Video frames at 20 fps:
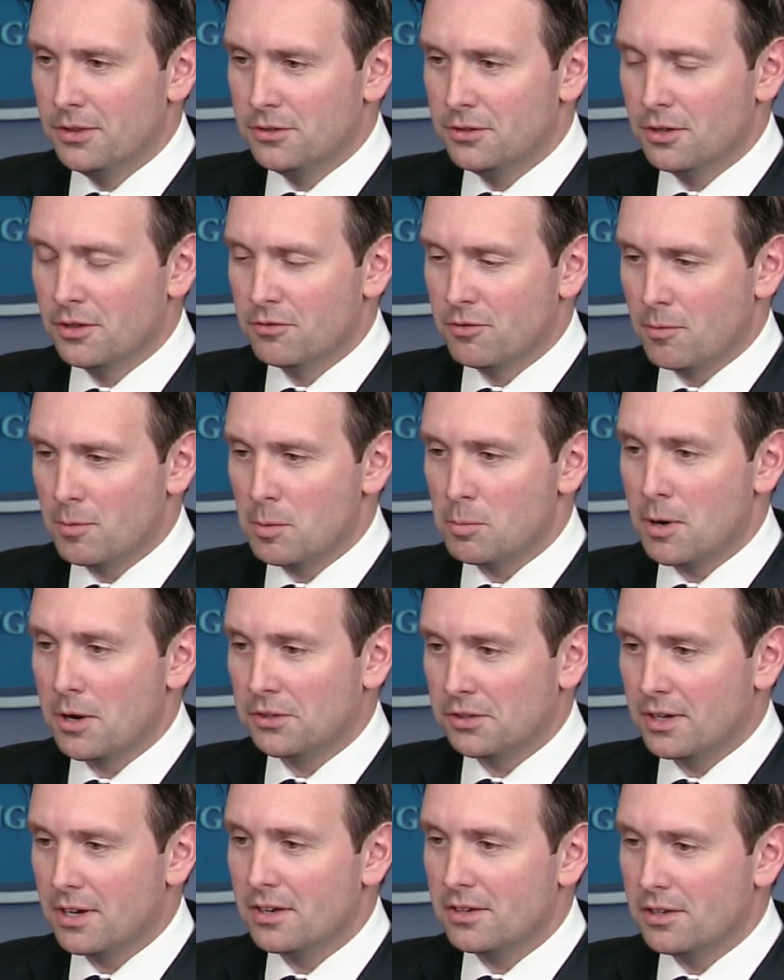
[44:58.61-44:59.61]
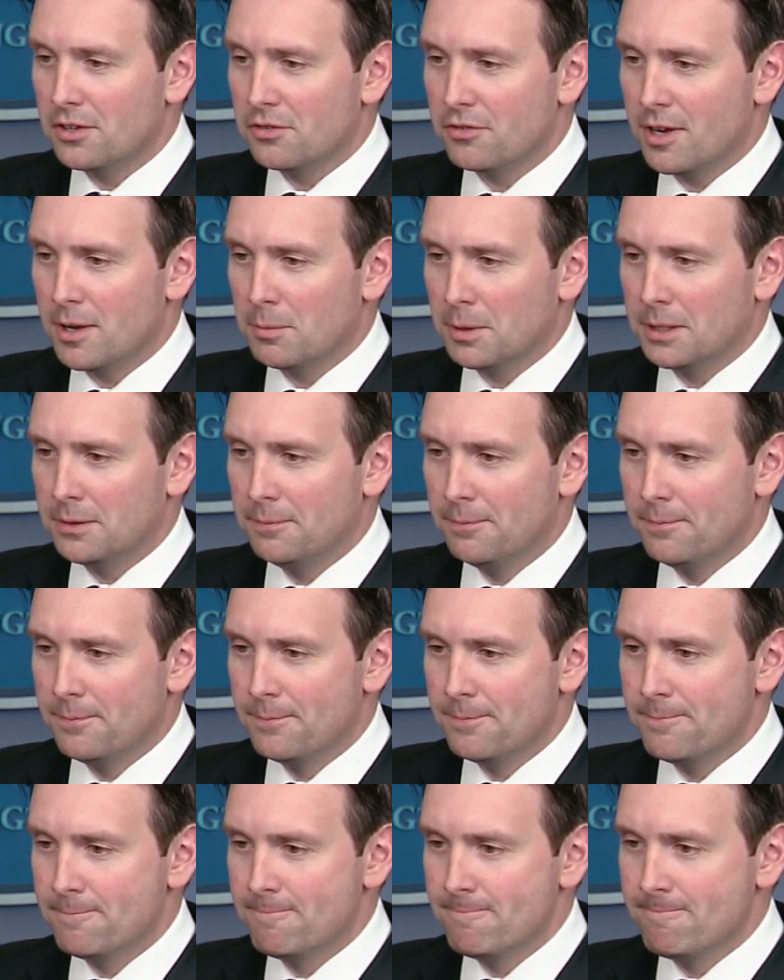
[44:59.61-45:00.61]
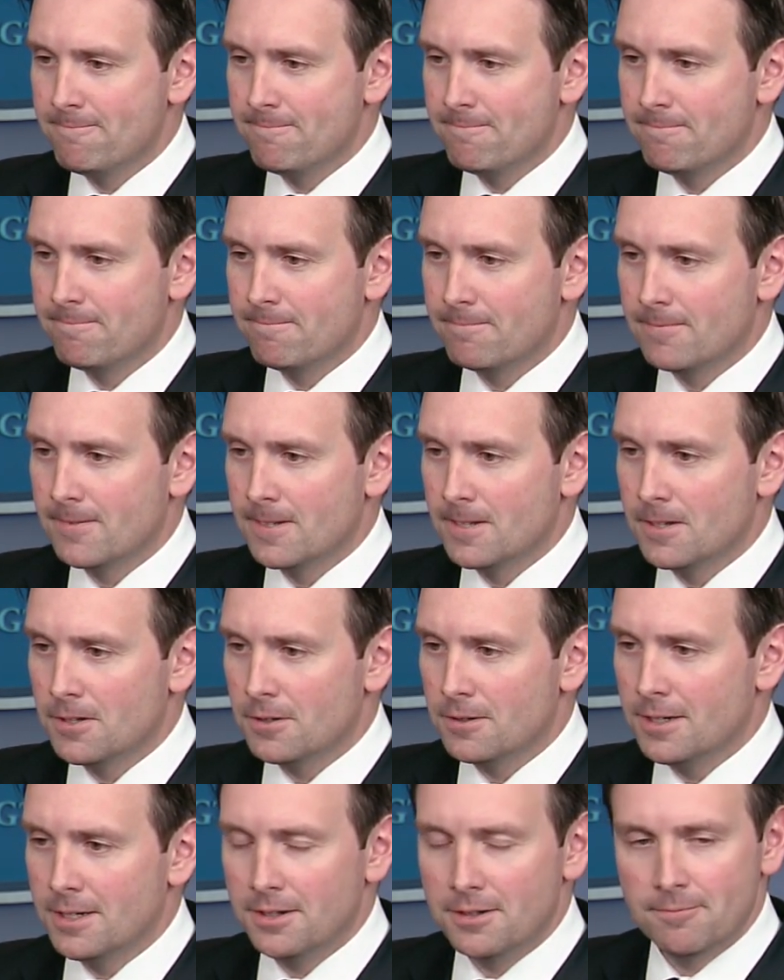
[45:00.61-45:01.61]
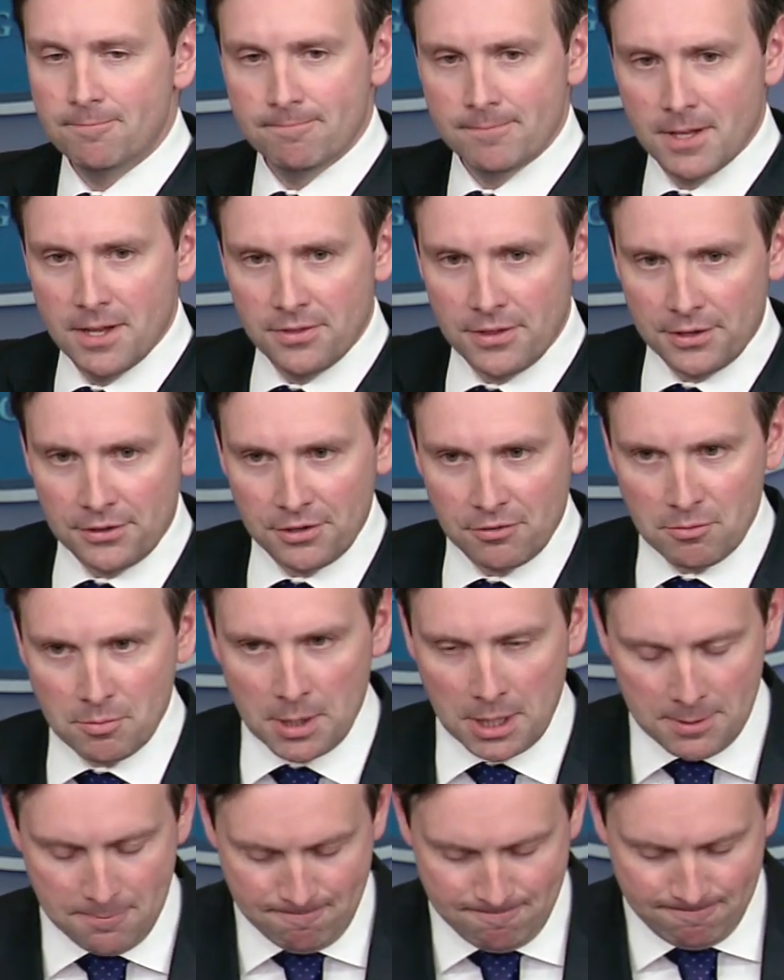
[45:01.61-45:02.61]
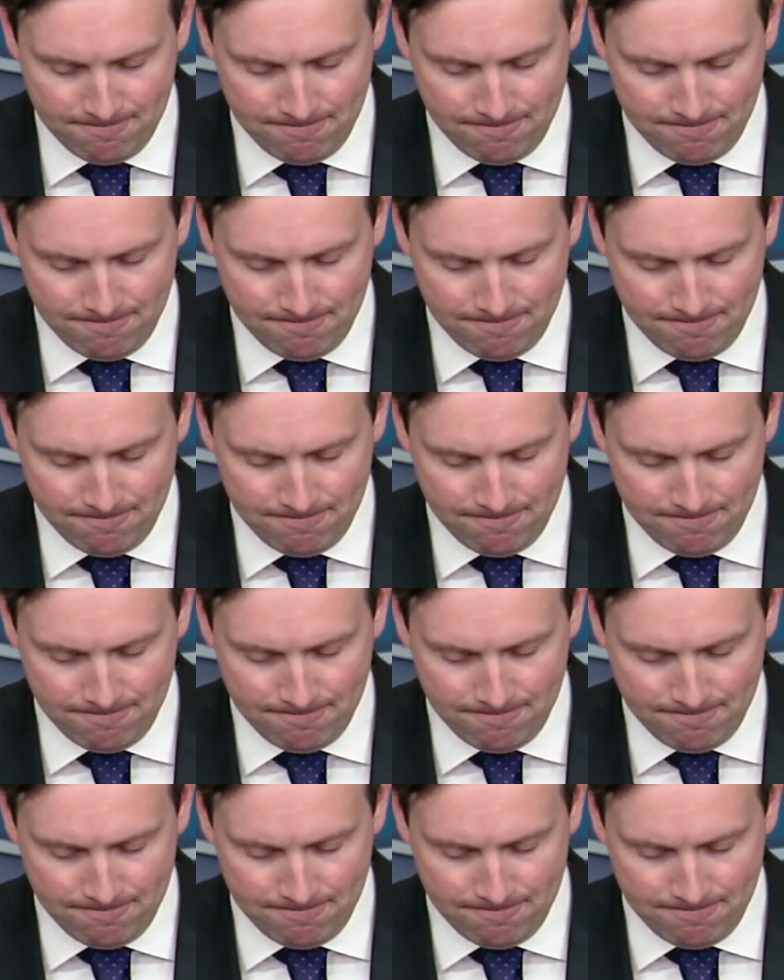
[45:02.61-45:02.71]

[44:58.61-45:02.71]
the former president and his family. All right. Thanks, everybody.